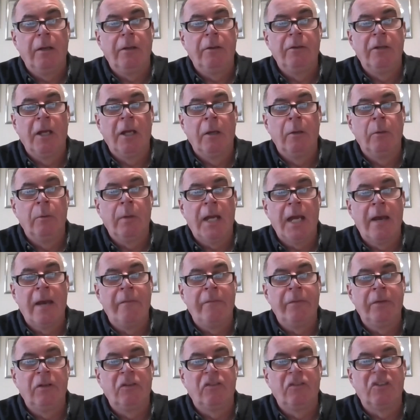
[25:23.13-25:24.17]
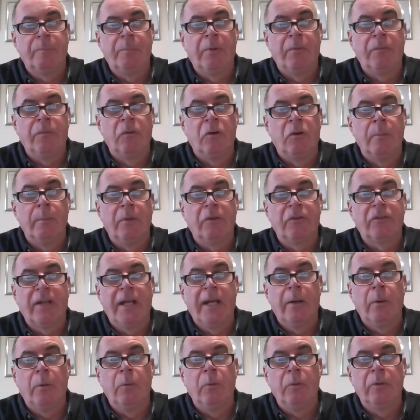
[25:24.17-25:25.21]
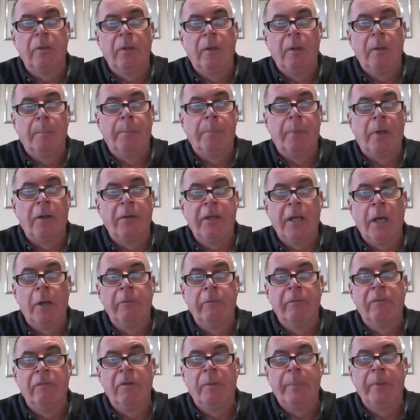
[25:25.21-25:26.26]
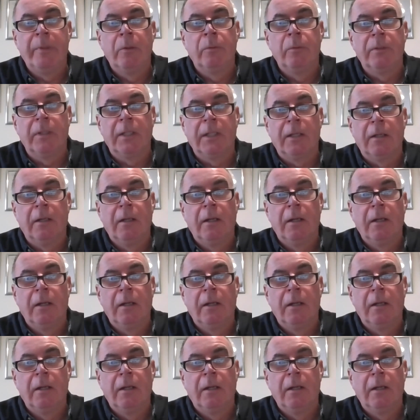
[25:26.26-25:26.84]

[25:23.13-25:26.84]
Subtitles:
no evidence of performance held by the owner of the building.